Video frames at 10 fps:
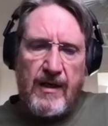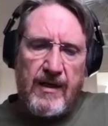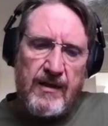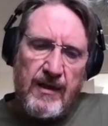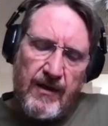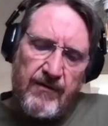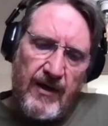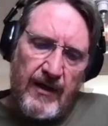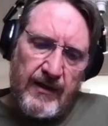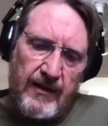in
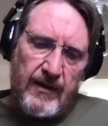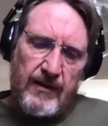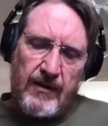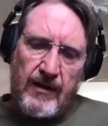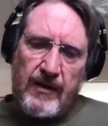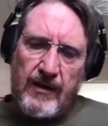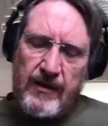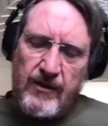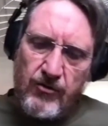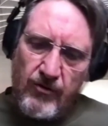
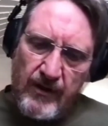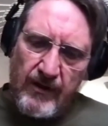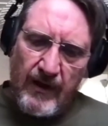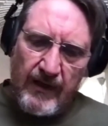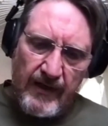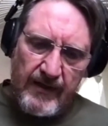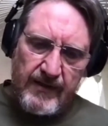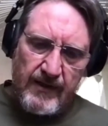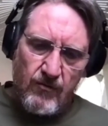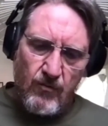in doing that, I
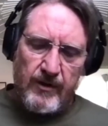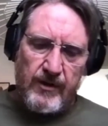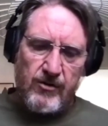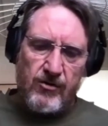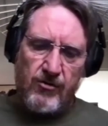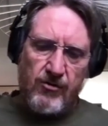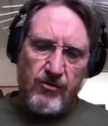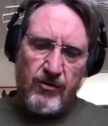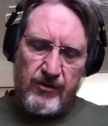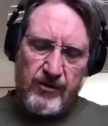think one needs to
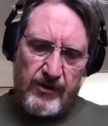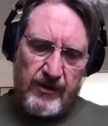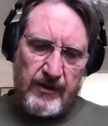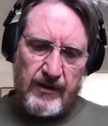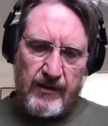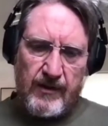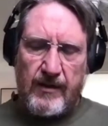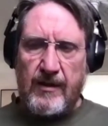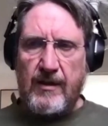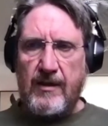consider
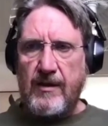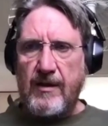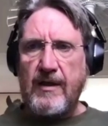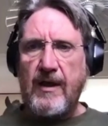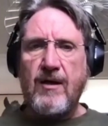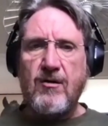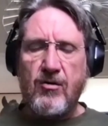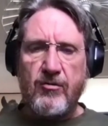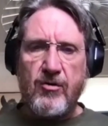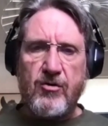an
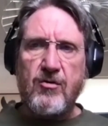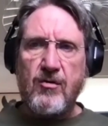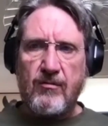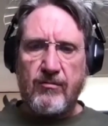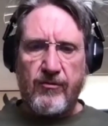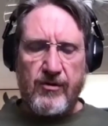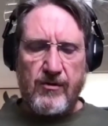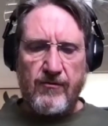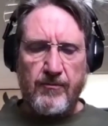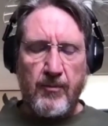unconditional sort
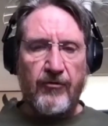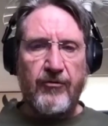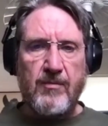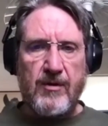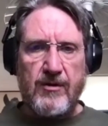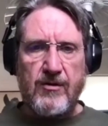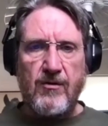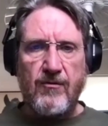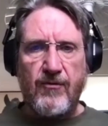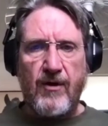of possibility
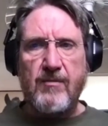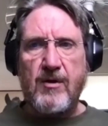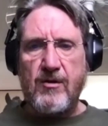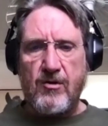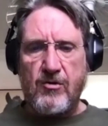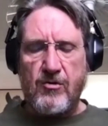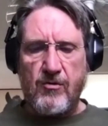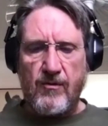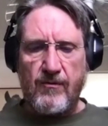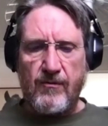of framing the
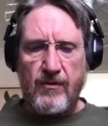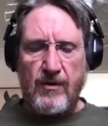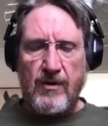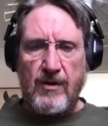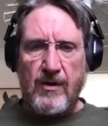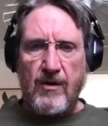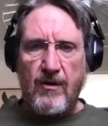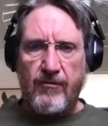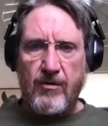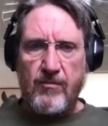issue
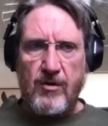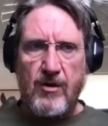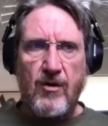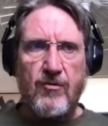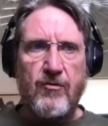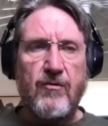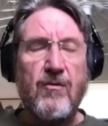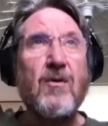of communication.